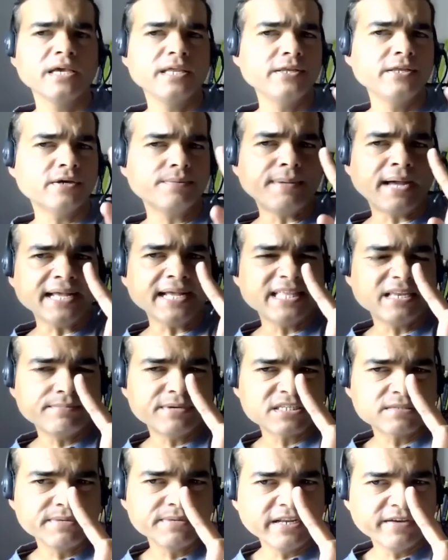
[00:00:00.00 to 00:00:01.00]
In your bag, there
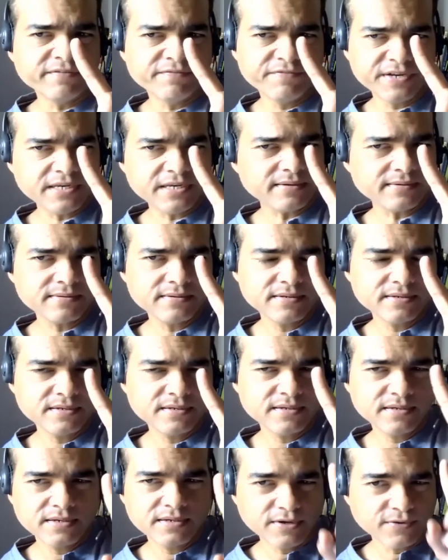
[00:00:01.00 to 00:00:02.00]
must be tiffin,
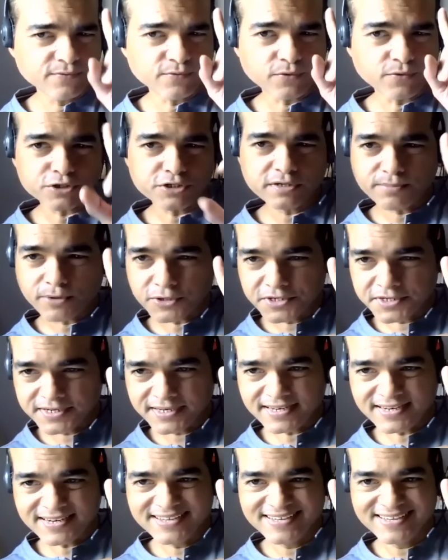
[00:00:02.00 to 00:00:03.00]
water
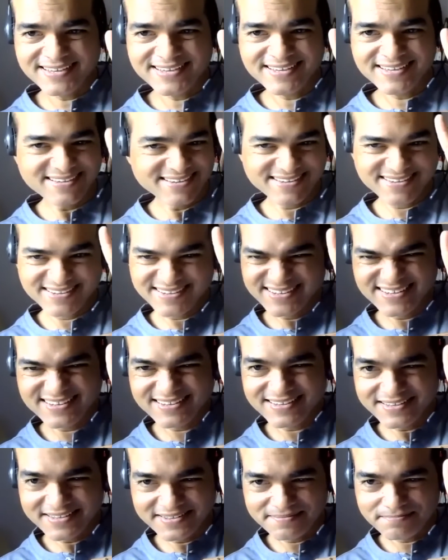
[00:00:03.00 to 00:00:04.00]
bottle,
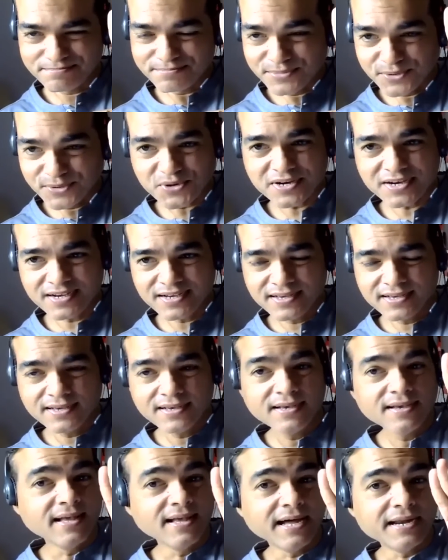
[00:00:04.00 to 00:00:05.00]
book,
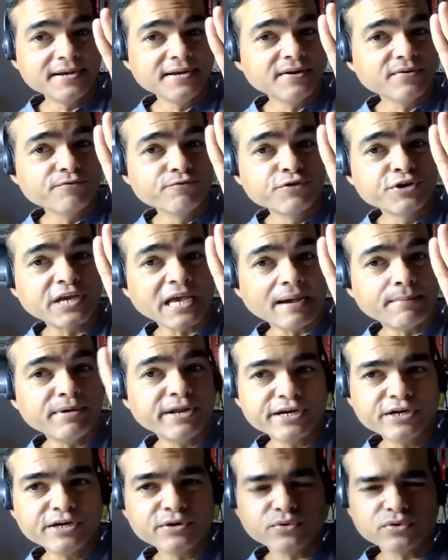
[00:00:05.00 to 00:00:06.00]
and
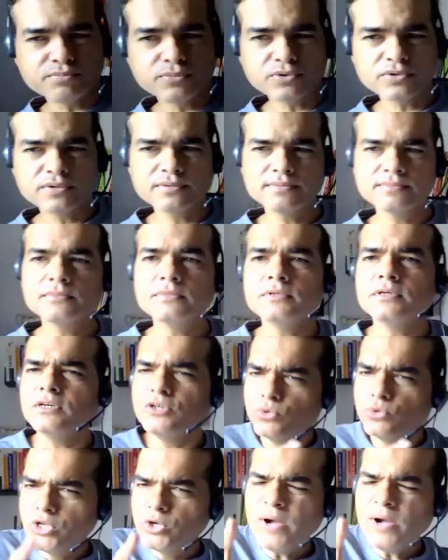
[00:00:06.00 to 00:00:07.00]
vocabulary notebook.
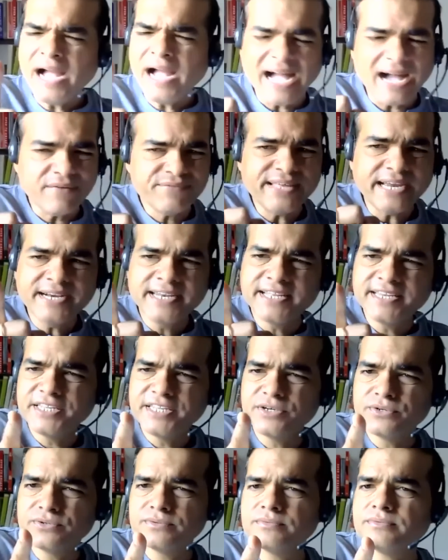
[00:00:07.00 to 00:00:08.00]
Do you have that
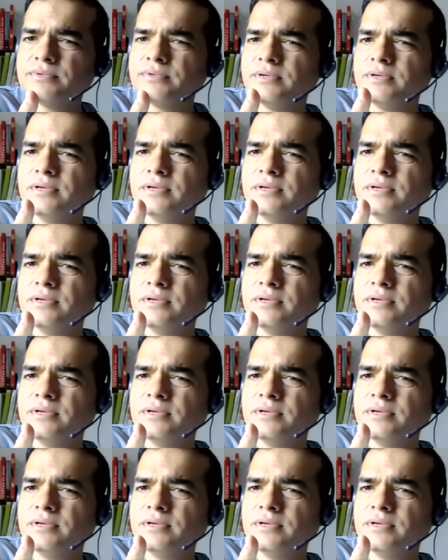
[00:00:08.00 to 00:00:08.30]
in you?